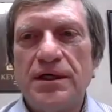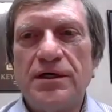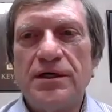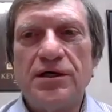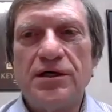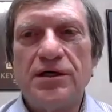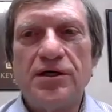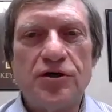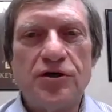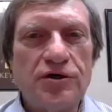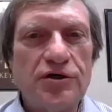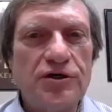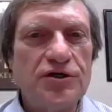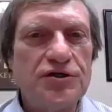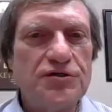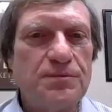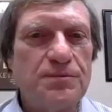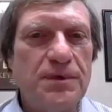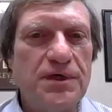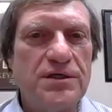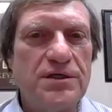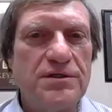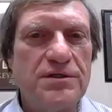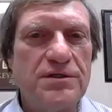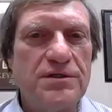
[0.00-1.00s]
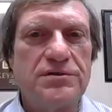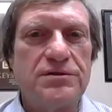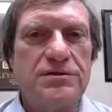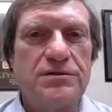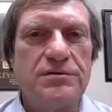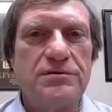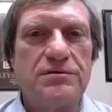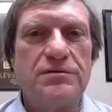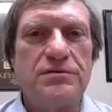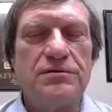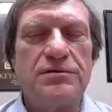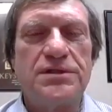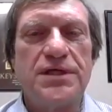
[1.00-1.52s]
encouragement
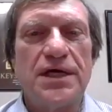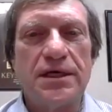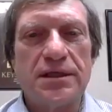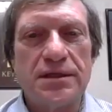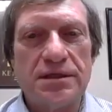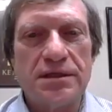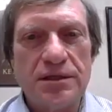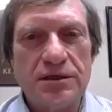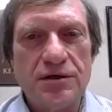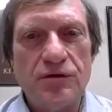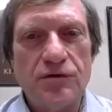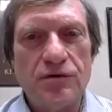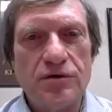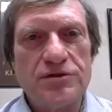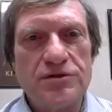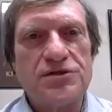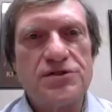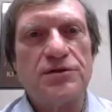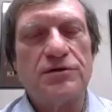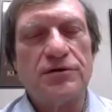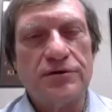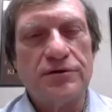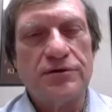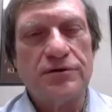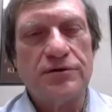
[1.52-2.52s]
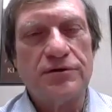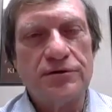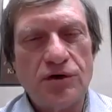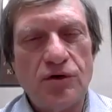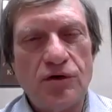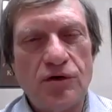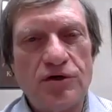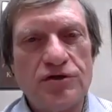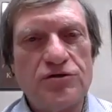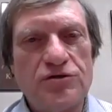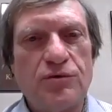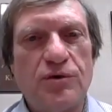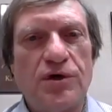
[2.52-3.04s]
to take the course, learn the
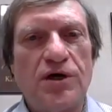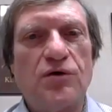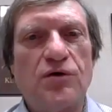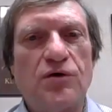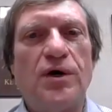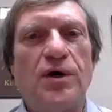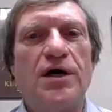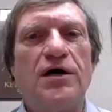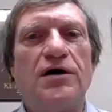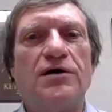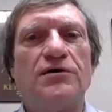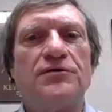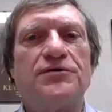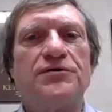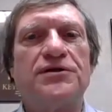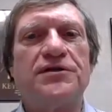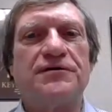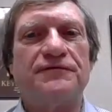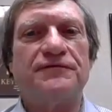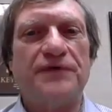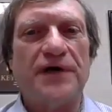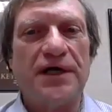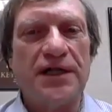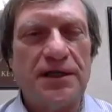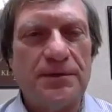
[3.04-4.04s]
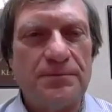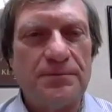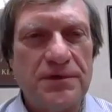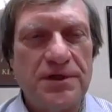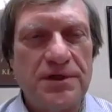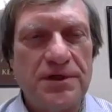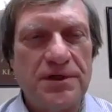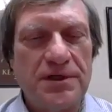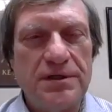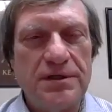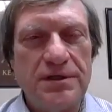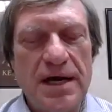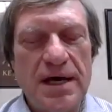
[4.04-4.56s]
coursework well, develop
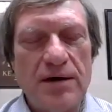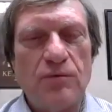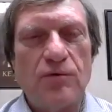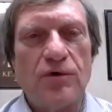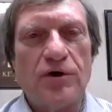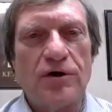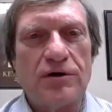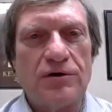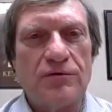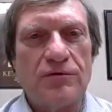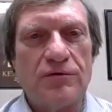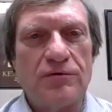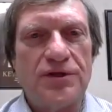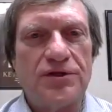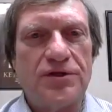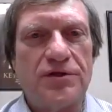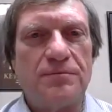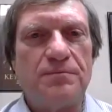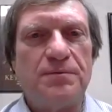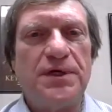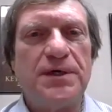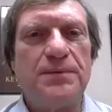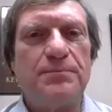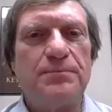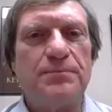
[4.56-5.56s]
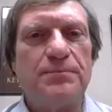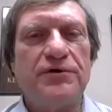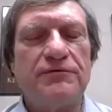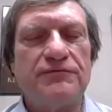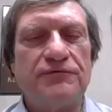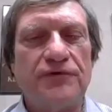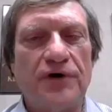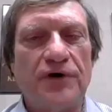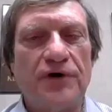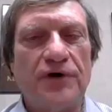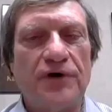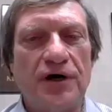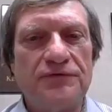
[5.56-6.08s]
the network with the people
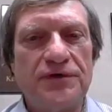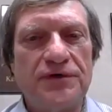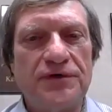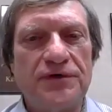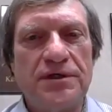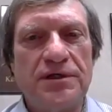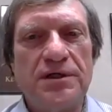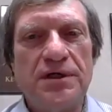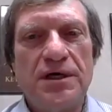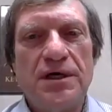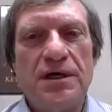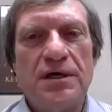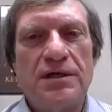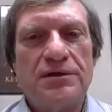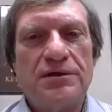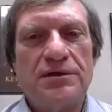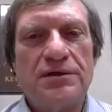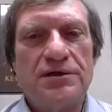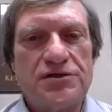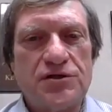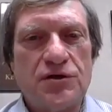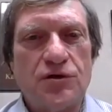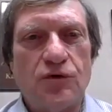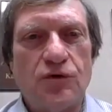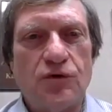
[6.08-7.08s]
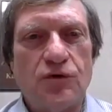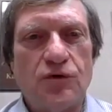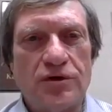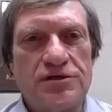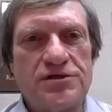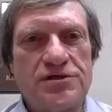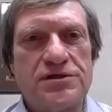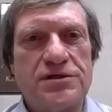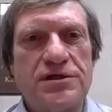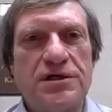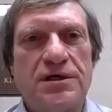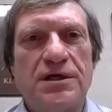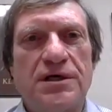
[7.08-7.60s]
involved in this
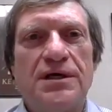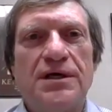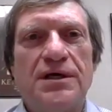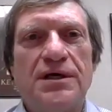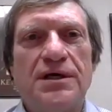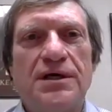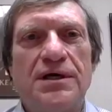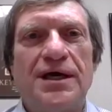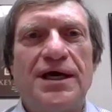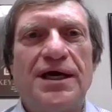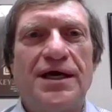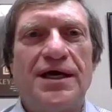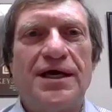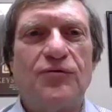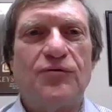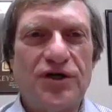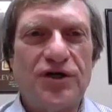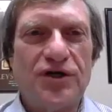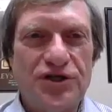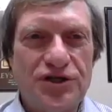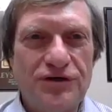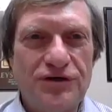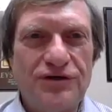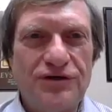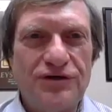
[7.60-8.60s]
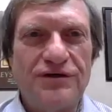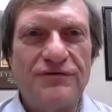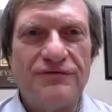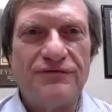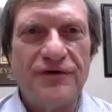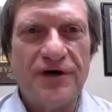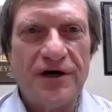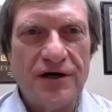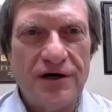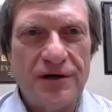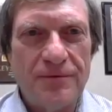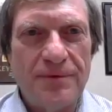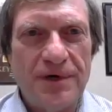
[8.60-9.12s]
course, and wish you the
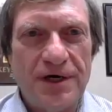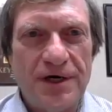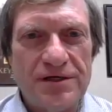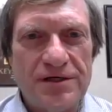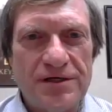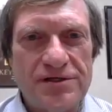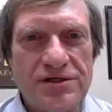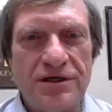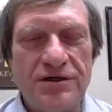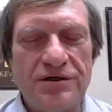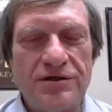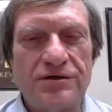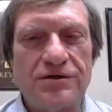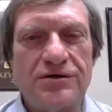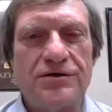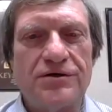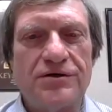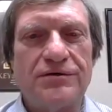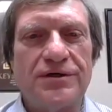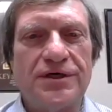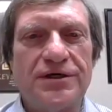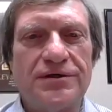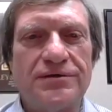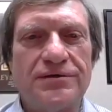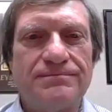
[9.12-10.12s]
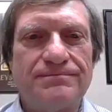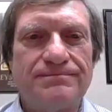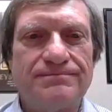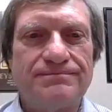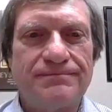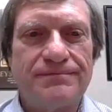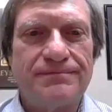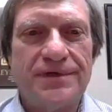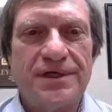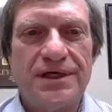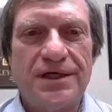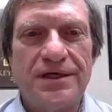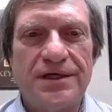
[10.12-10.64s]
very best in your career.
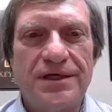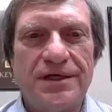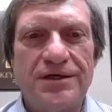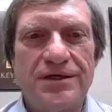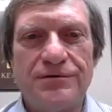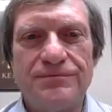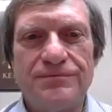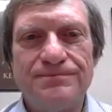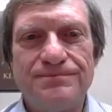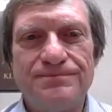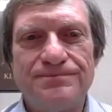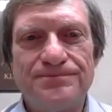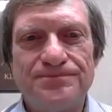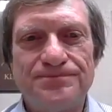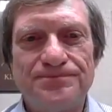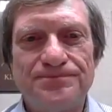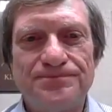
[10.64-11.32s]
Thank you.